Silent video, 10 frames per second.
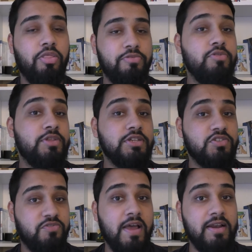through this
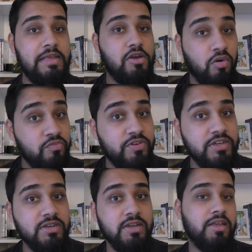fairly
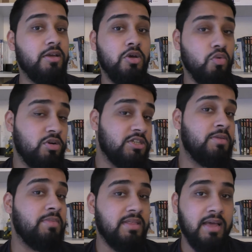confidently, which is
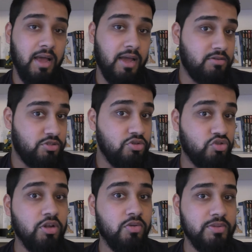something that I do
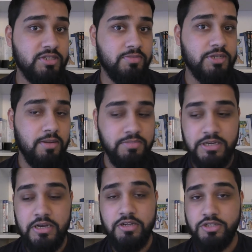struggle with sometimes.
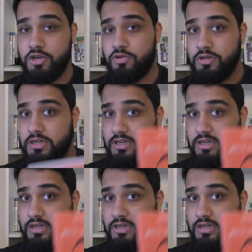So